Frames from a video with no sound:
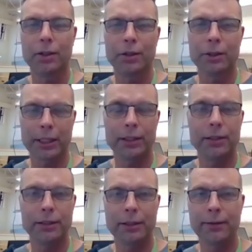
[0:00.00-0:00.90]
or
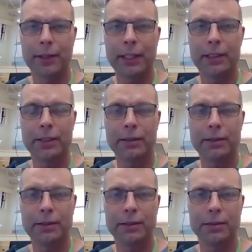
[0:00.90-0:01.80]
then divide
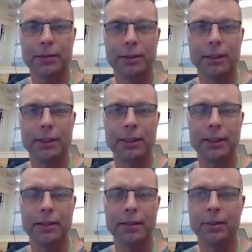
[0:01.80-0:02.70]

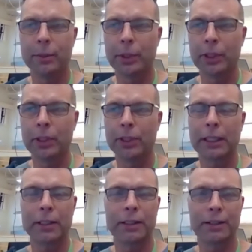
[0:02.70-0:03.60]
the work,
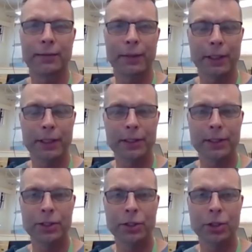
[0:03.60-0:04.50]
give
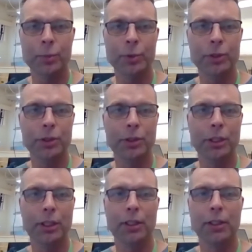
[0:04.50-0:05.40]
easier jobs
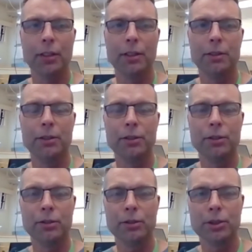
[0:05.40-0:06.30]

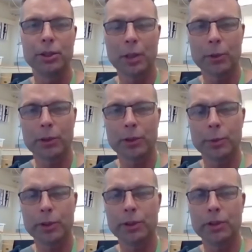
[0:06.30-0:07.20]
to some
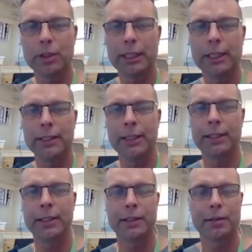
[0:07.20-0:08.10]
groups and
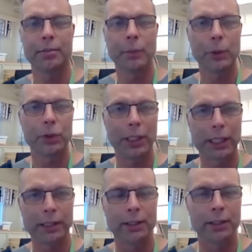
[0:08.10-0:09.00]
then more
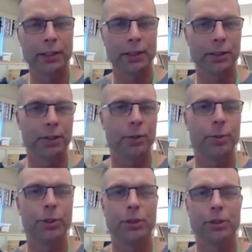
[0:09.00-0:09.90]
challenging
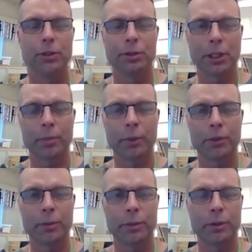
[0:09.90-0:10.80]
jobs to some
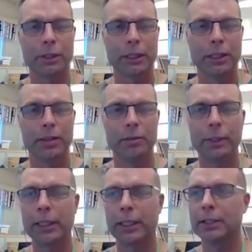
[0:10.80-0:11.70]
groups.
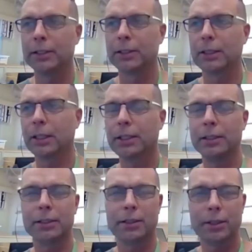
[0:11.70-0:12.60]
But it's a
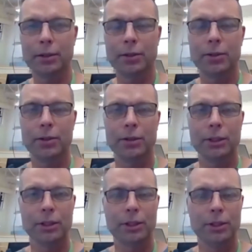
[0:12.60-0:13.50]

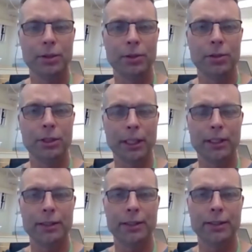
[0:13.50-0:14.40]
huge
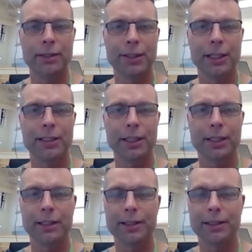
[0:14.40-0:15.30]
task. It really
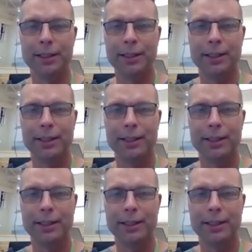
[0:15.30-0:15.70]
takes